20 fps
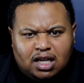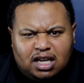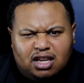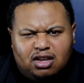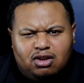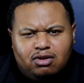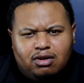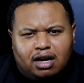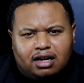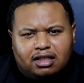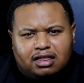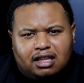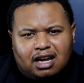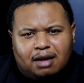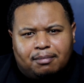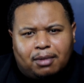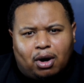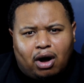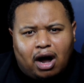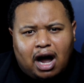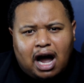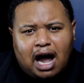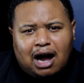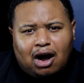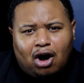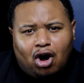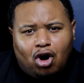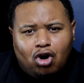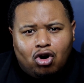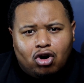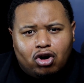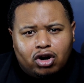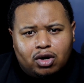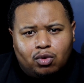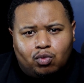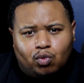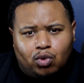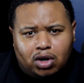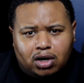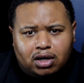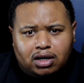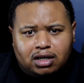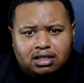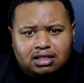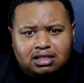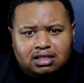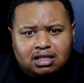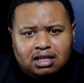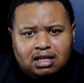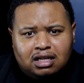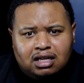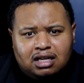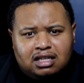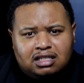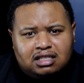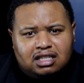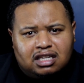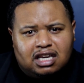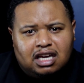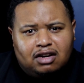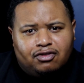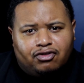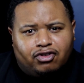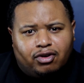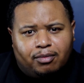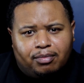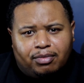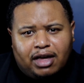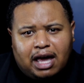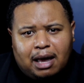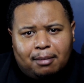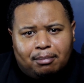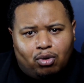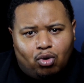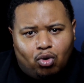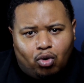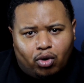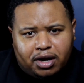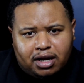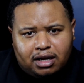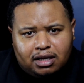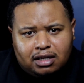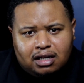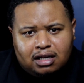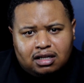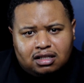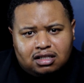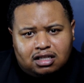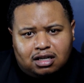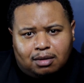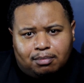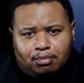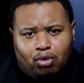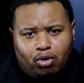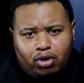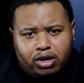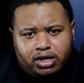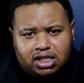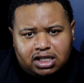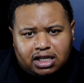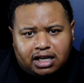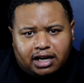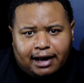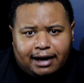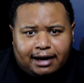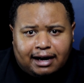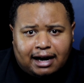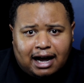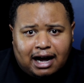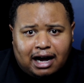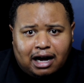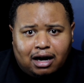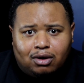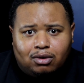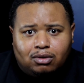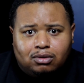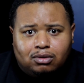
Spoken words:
Then you got to think about how hard it was to get from that point to the point you're at now.